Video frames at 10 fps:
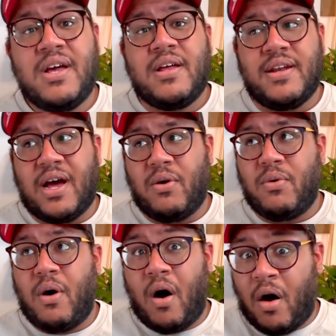Now,
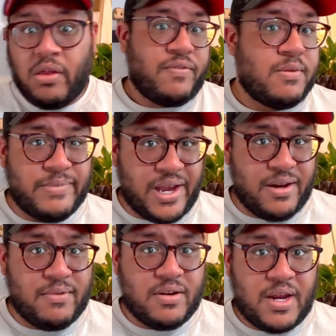all of the
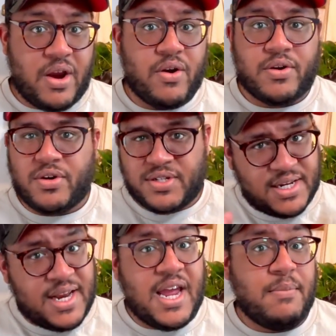main characters, the
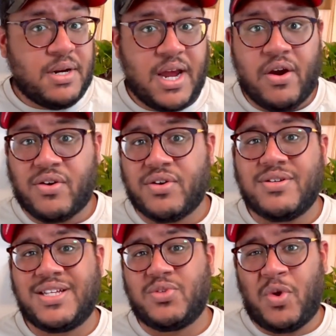named
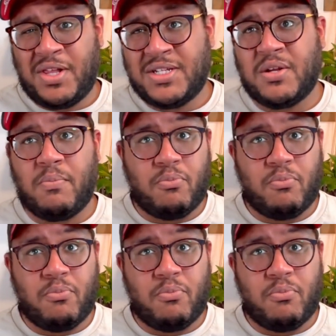characters, as well as